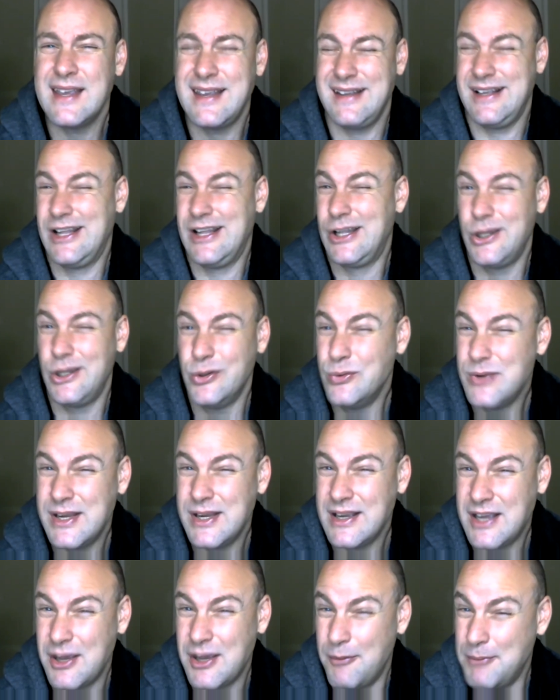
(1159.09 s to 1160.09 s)

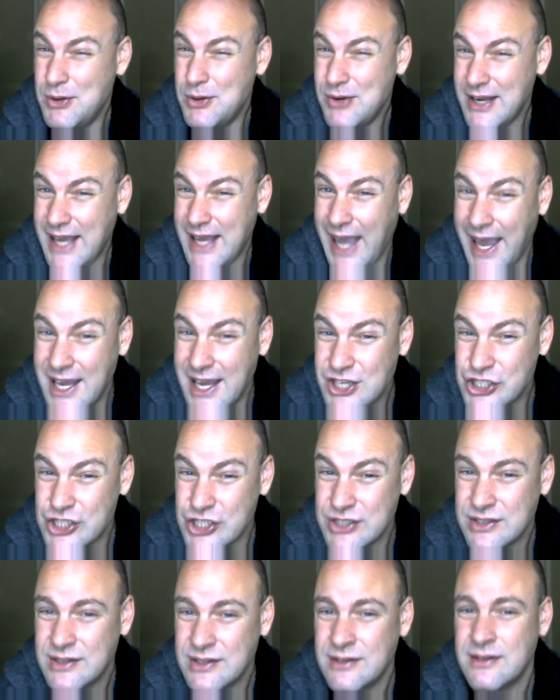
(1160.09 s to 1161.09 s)
including
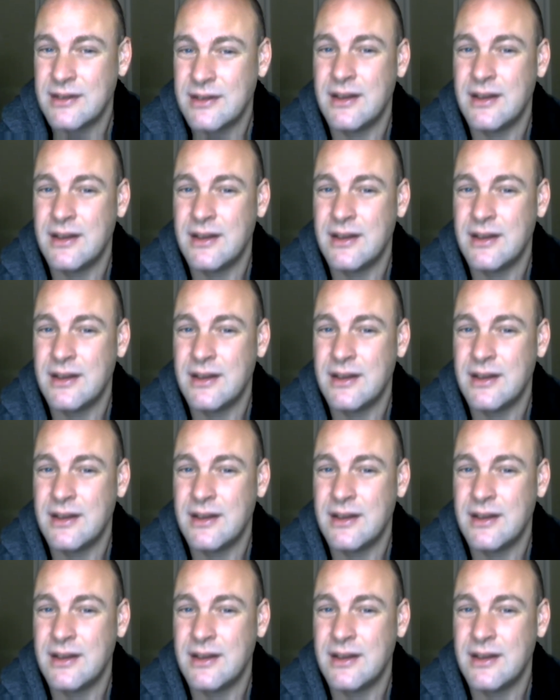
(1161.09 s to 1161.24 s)
communication.